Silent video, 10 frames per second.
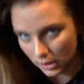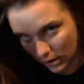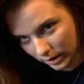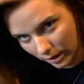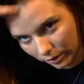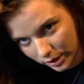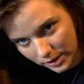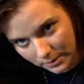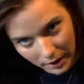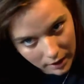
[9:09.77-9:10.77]
Look how
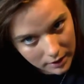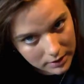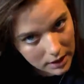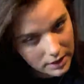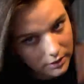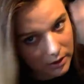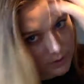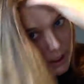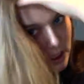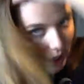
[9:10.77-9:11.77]
greasy my hair is. I don't
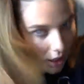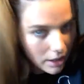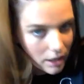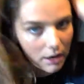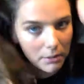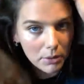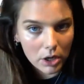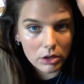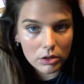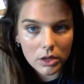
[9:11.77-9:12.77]
even care,
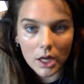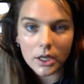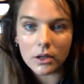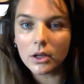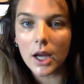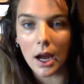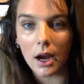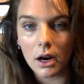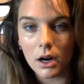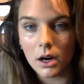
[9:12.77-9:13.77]
bro. I don't
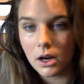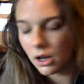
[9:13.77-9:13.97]
care.